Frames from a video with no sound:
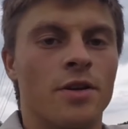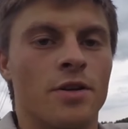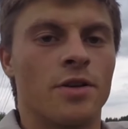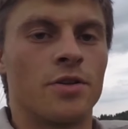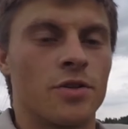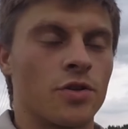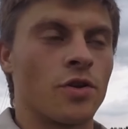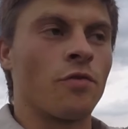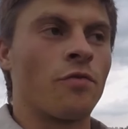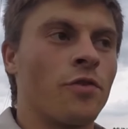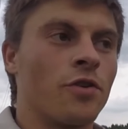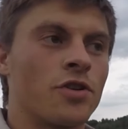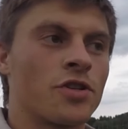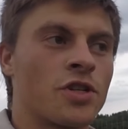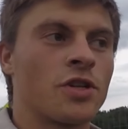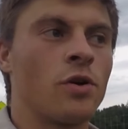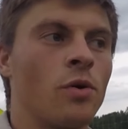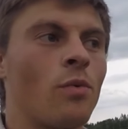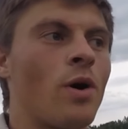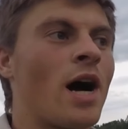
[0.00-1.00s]
So if you're
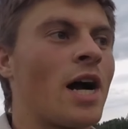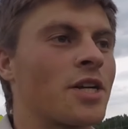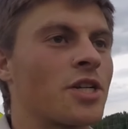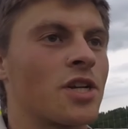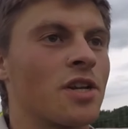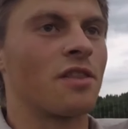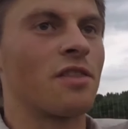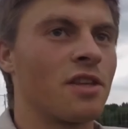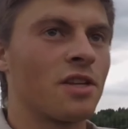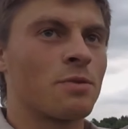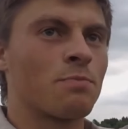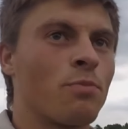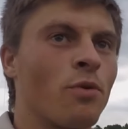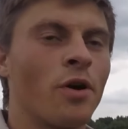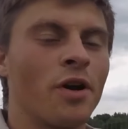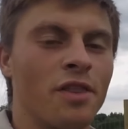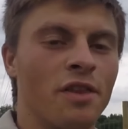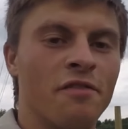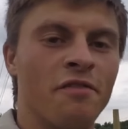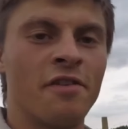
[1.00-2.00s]
still watching at this
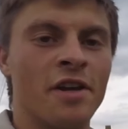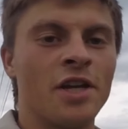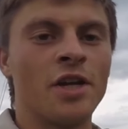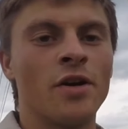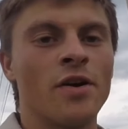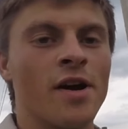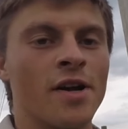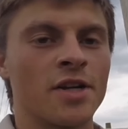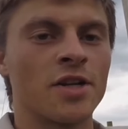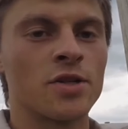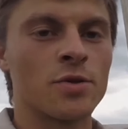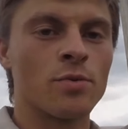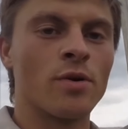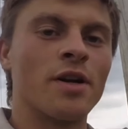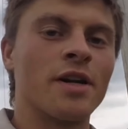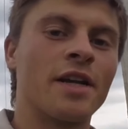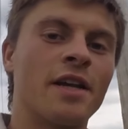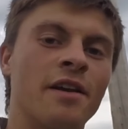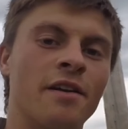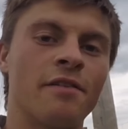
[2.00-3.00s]
point in the video, I just
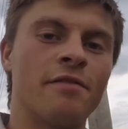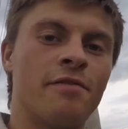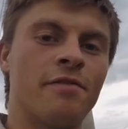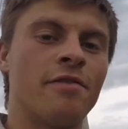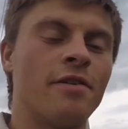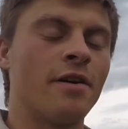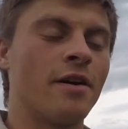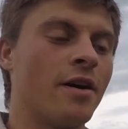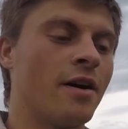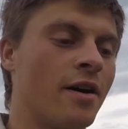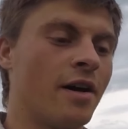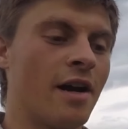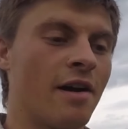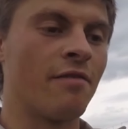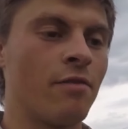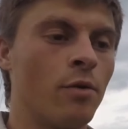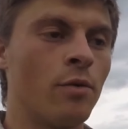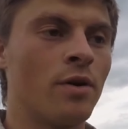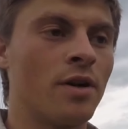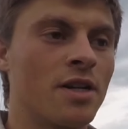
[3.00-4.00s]
want to give
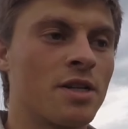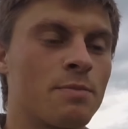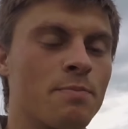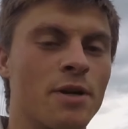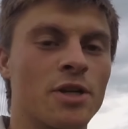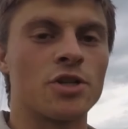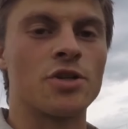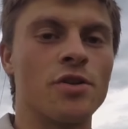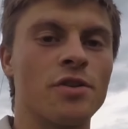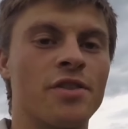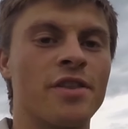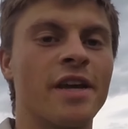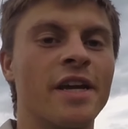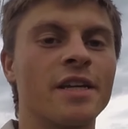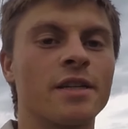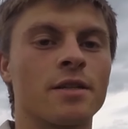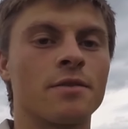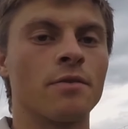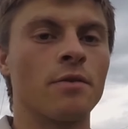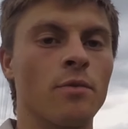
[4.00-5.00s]
everyone a special
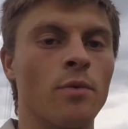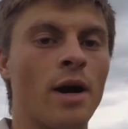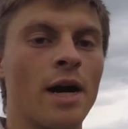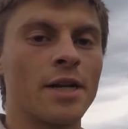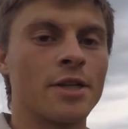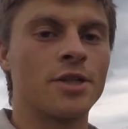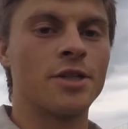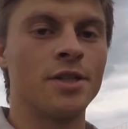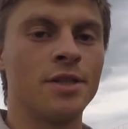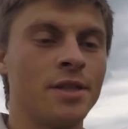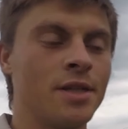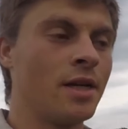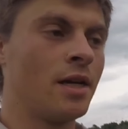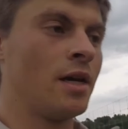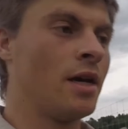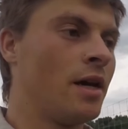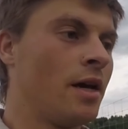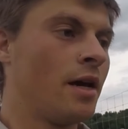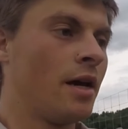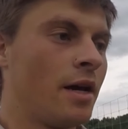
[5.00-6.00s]
thanks for watching,
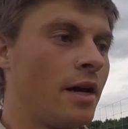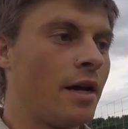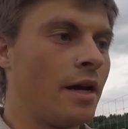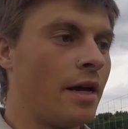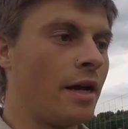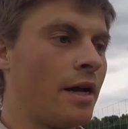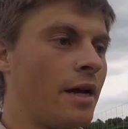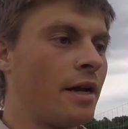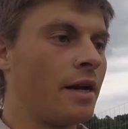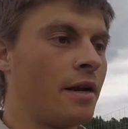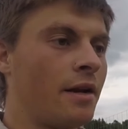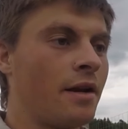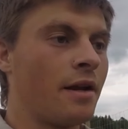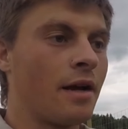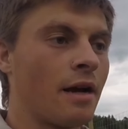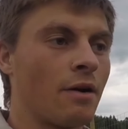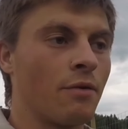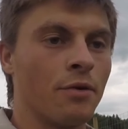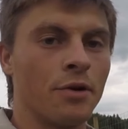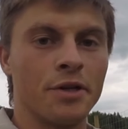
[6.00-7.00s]
and
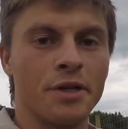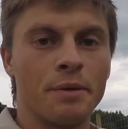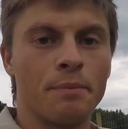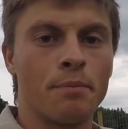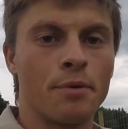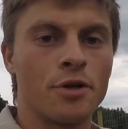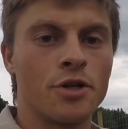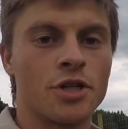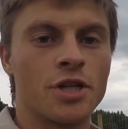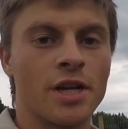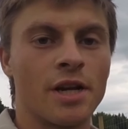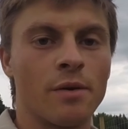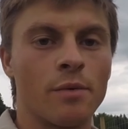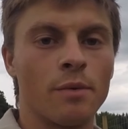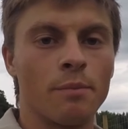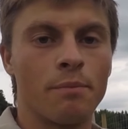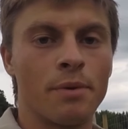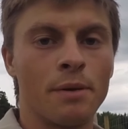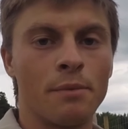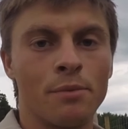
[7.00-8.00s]
I really appreciate
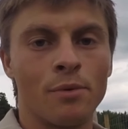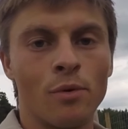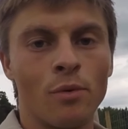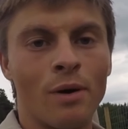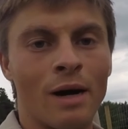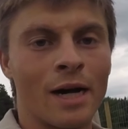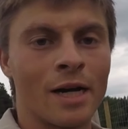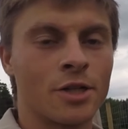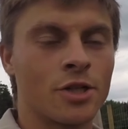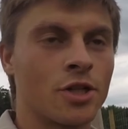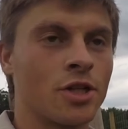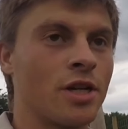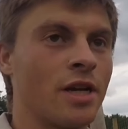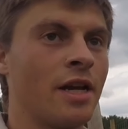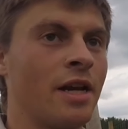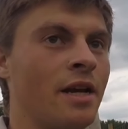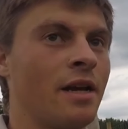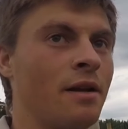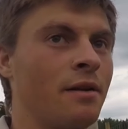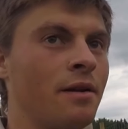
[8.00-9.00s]
when people watch
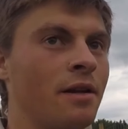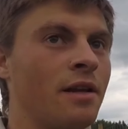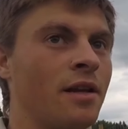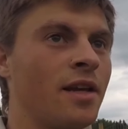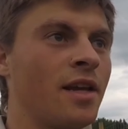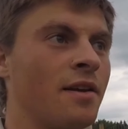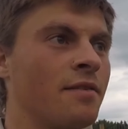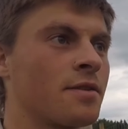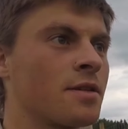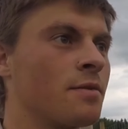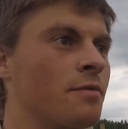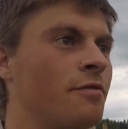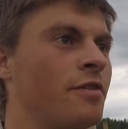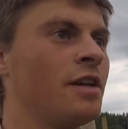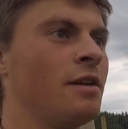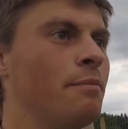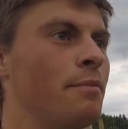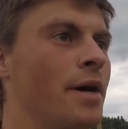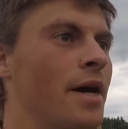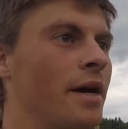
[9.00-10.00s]
and give some
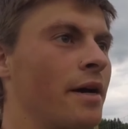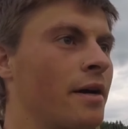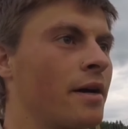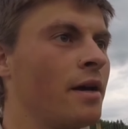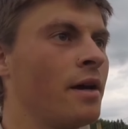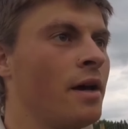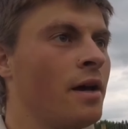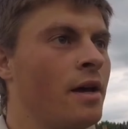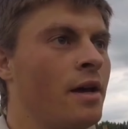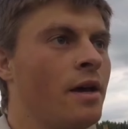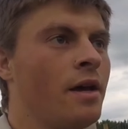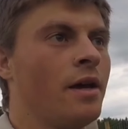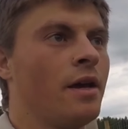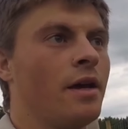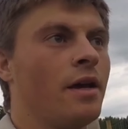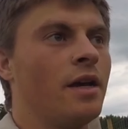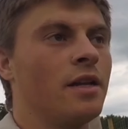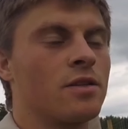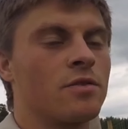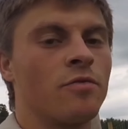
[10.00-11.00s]
feedback.
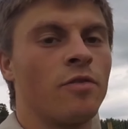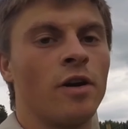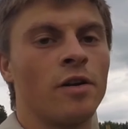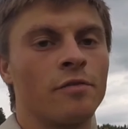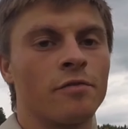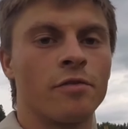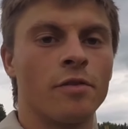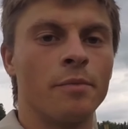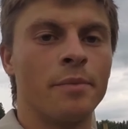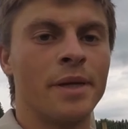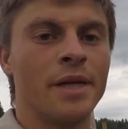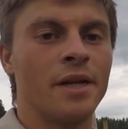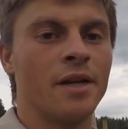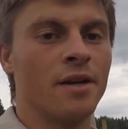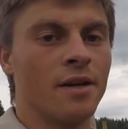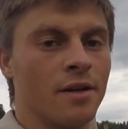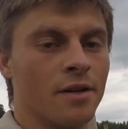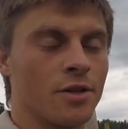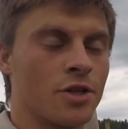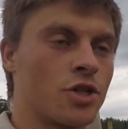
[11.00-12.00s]
It's fun for me
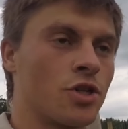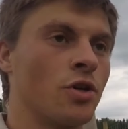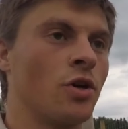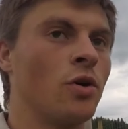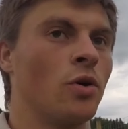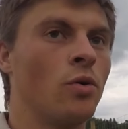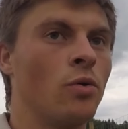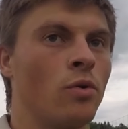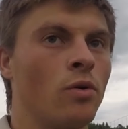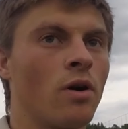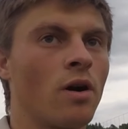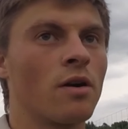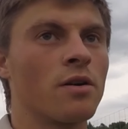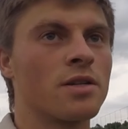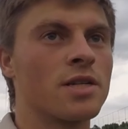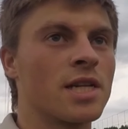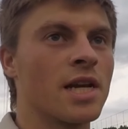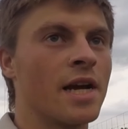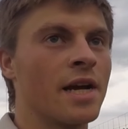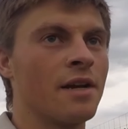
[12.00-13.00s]
to show our
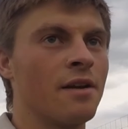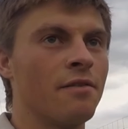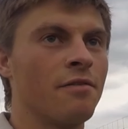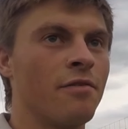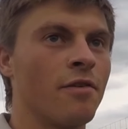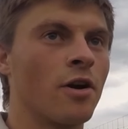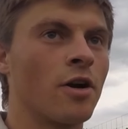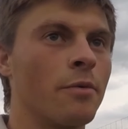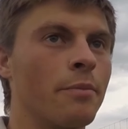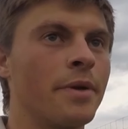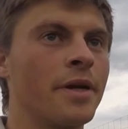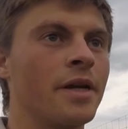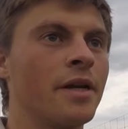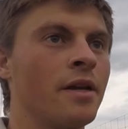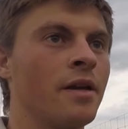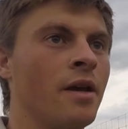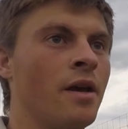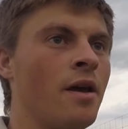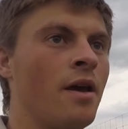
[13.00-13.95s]
side of farming